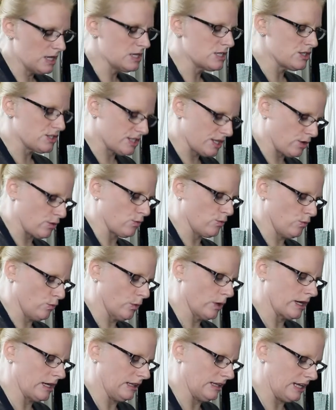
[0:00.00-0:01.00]
So we're
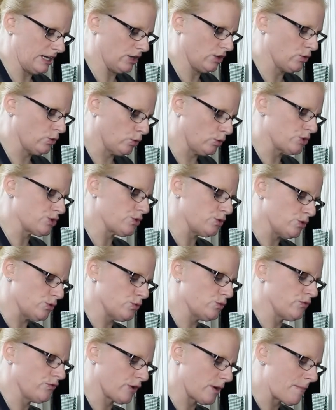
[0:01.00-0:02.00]
going to let it cool
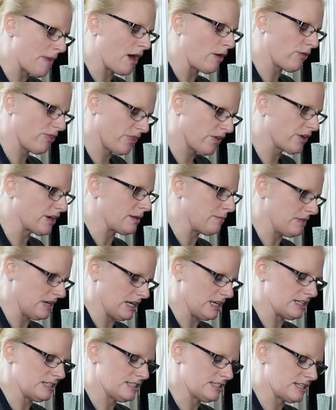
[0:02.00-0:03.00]
for about 30
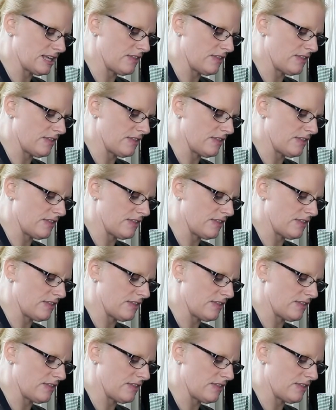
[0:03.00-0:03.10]
minutes,